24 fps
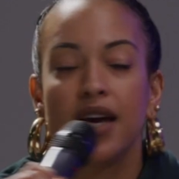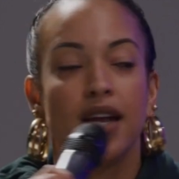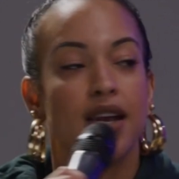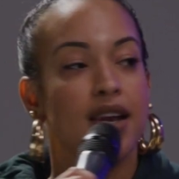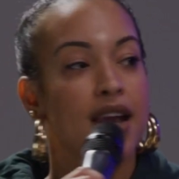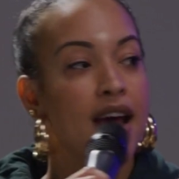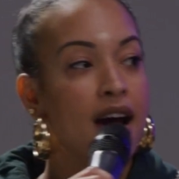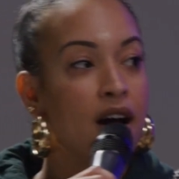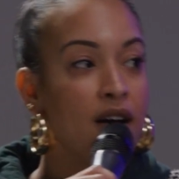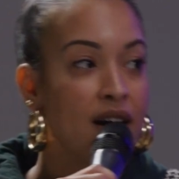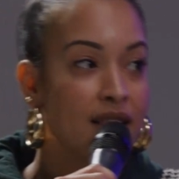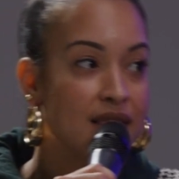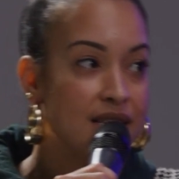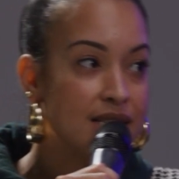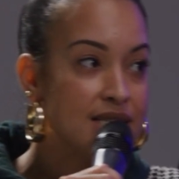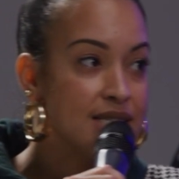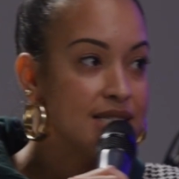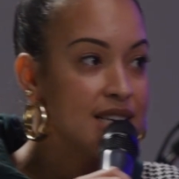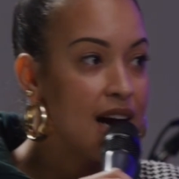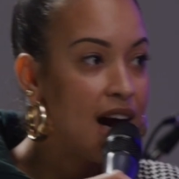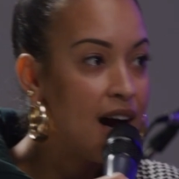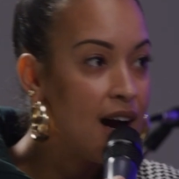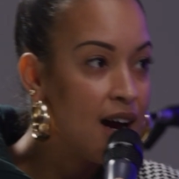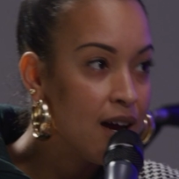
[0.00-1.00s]
Now at this
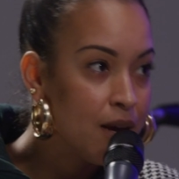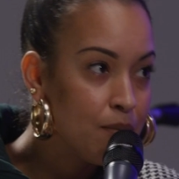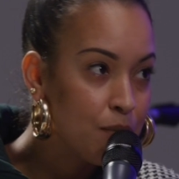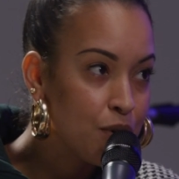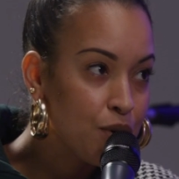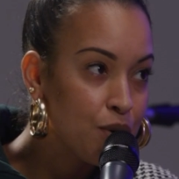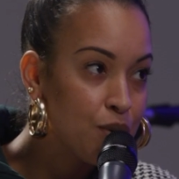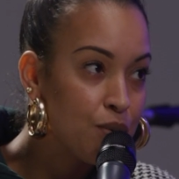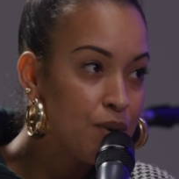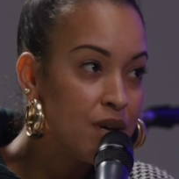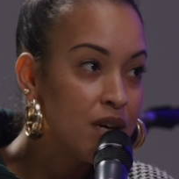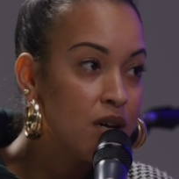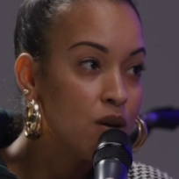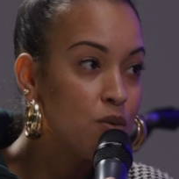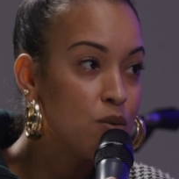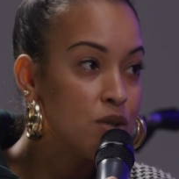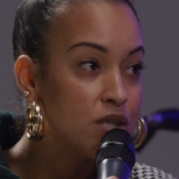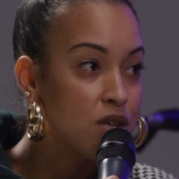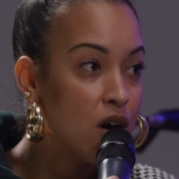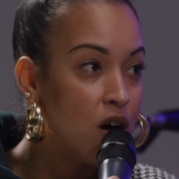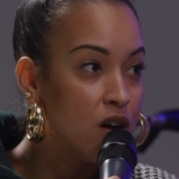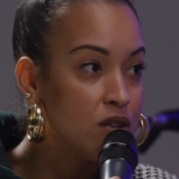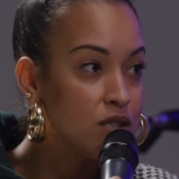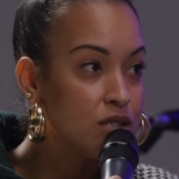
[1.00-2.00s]
time, Kariga
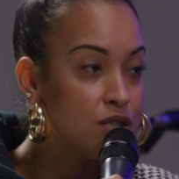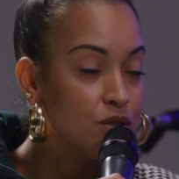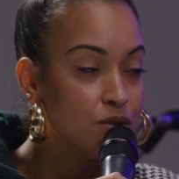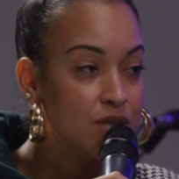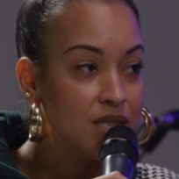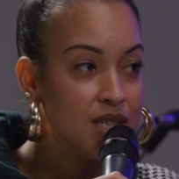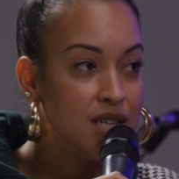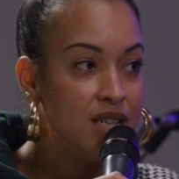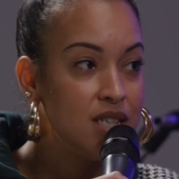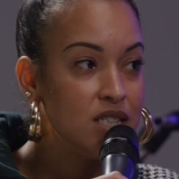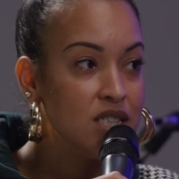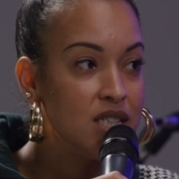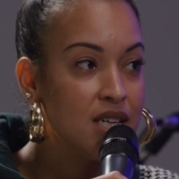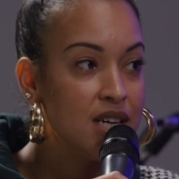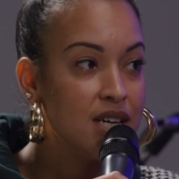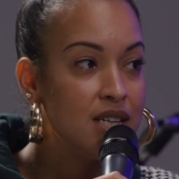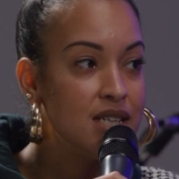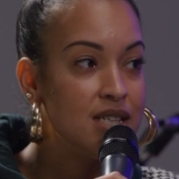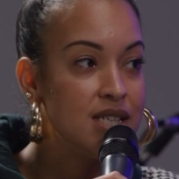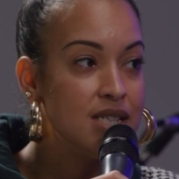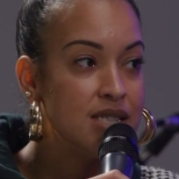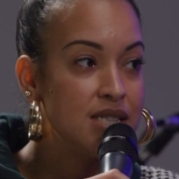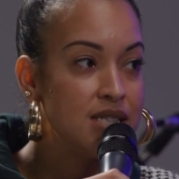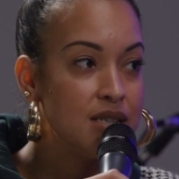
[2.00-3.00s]
was also teaching
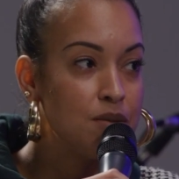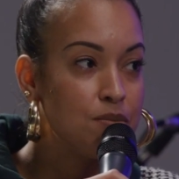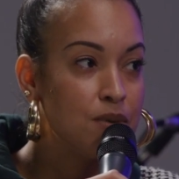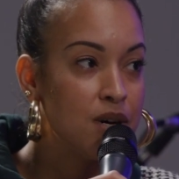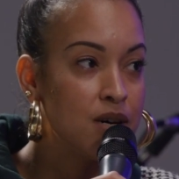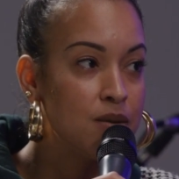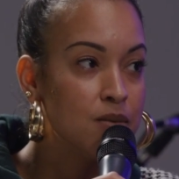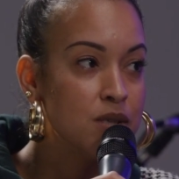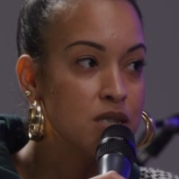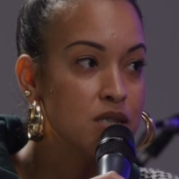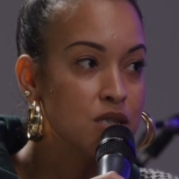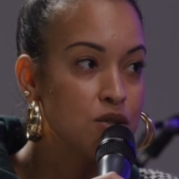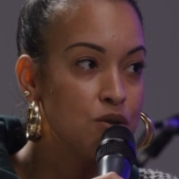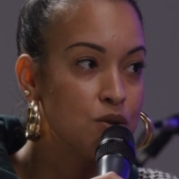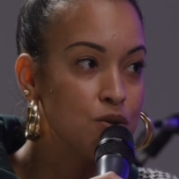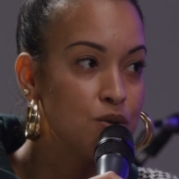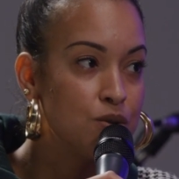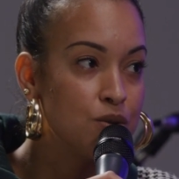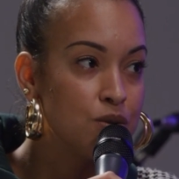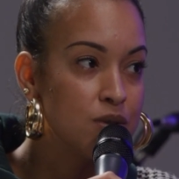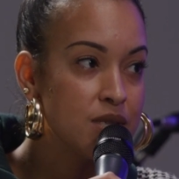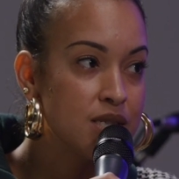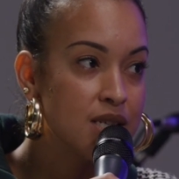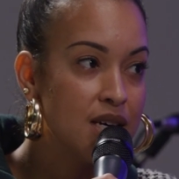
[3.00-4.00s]
in DC public
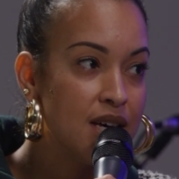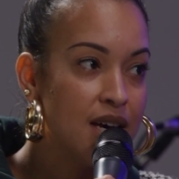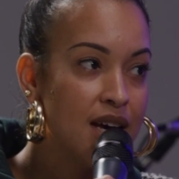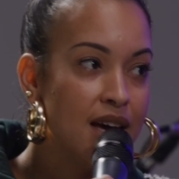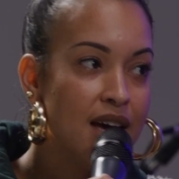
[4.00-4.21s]
schools.